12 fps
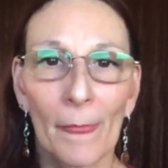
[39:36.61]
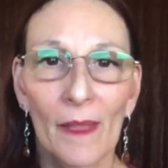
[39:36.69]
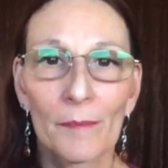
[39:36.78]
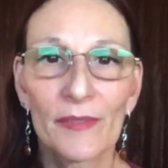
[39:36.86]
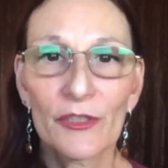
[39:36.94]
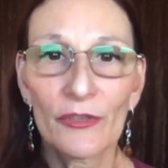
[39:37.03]

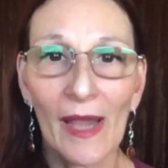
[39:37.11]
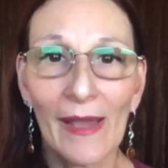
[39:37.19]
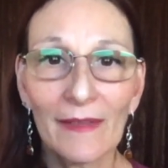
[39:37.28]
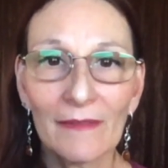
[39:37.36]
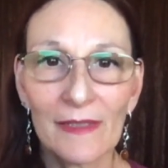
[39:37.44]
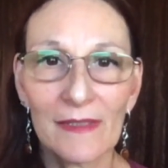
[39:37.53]
but try
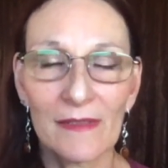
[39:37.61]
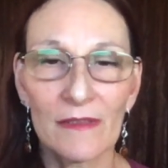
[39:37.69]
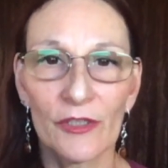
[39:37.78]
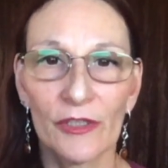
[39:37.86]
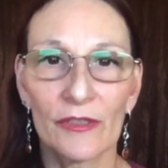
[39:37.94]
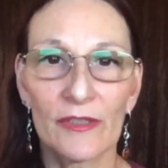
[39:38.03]
to listen
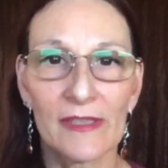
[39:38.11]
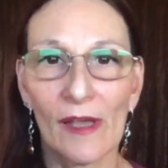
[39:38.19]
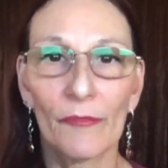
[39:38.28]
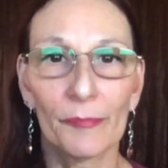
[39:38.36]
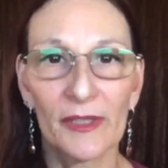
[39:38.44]
to yourself,